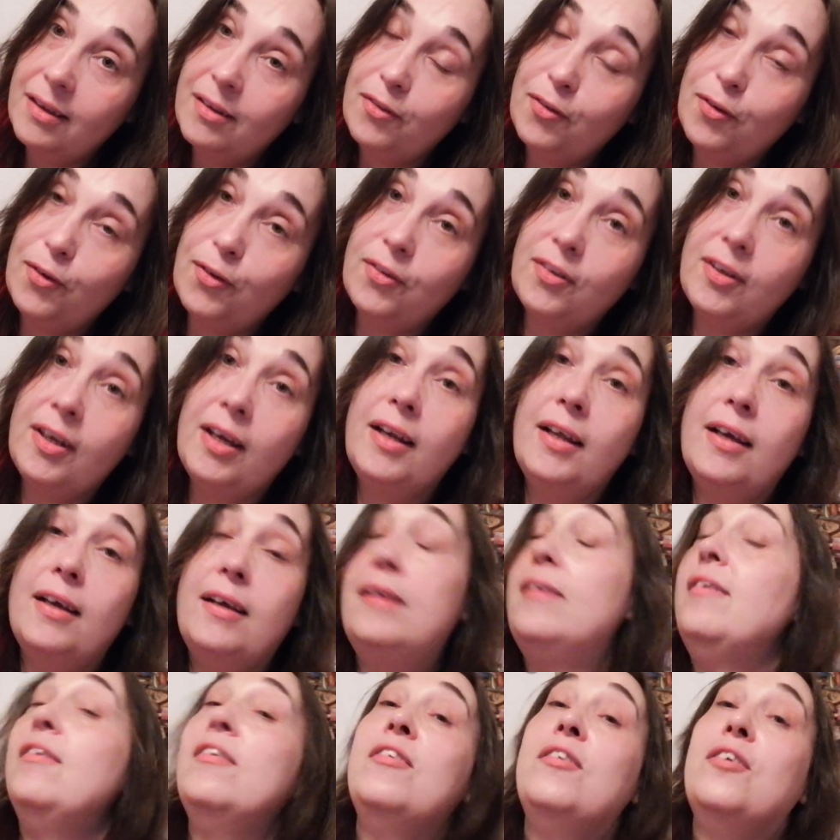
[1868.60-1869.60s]
so it's
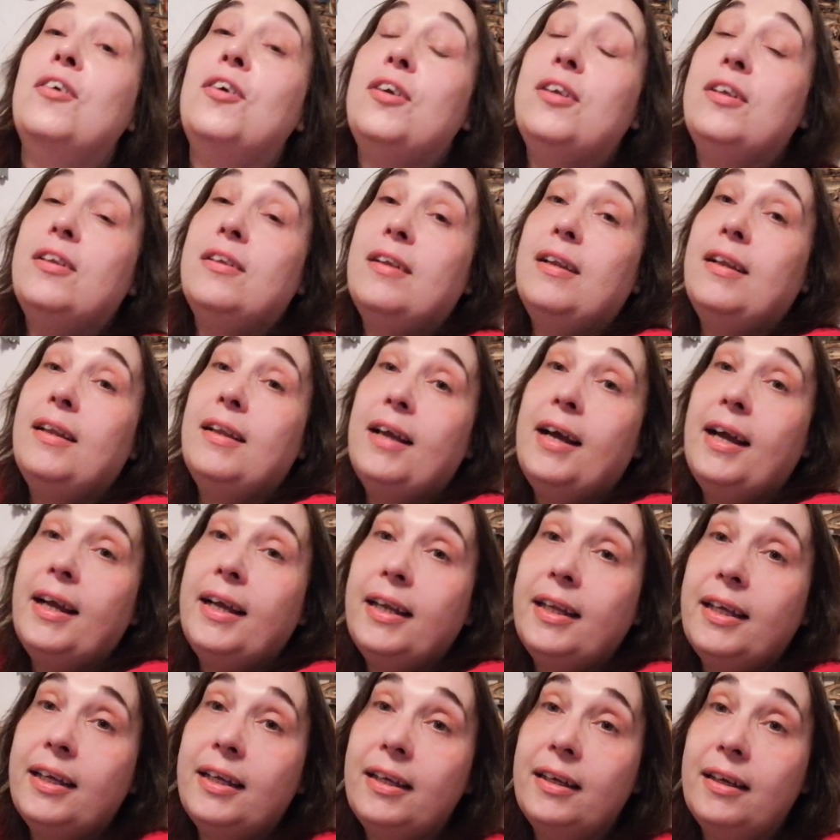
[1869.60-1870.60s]
gonna start
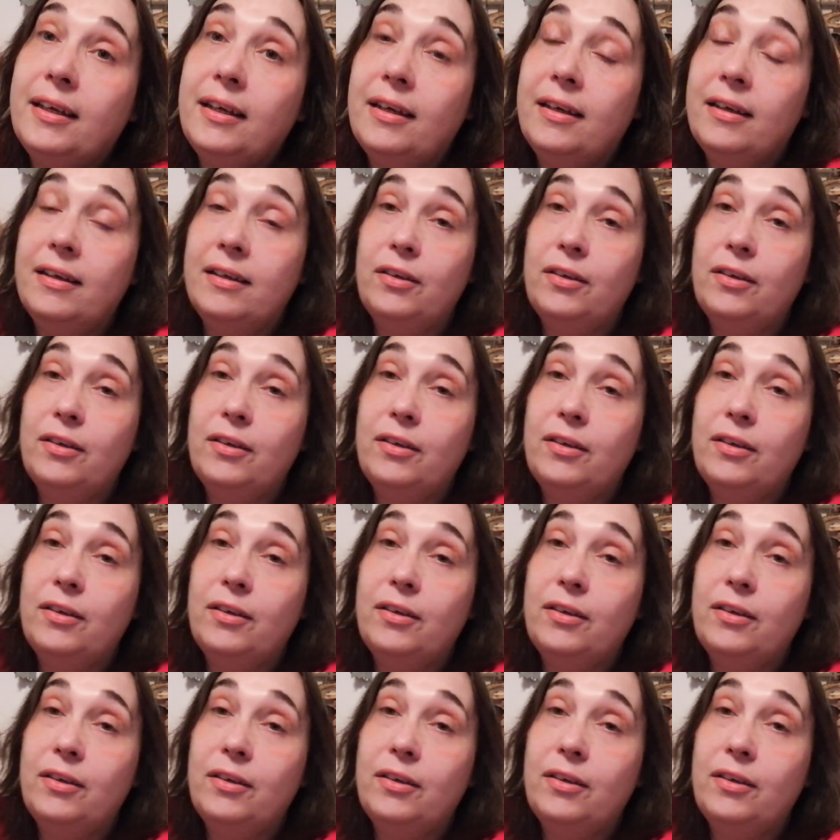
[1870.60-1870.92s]
lining